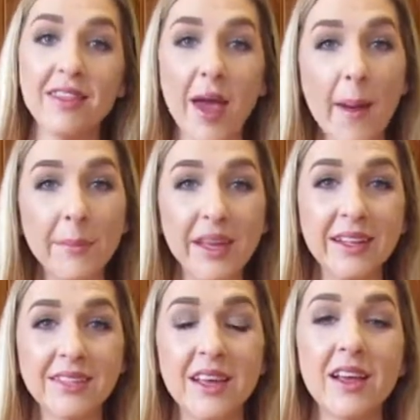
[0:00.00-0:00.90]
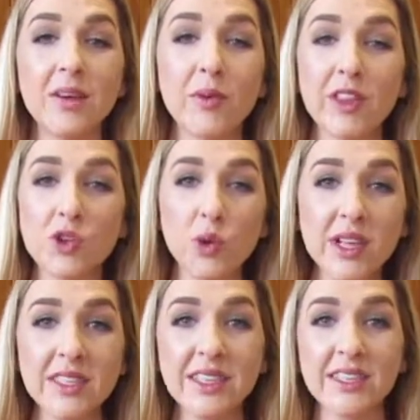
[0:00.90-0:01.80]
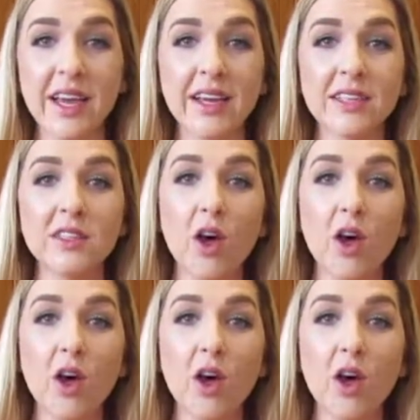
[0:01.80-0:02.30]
that means Within 26 seconds,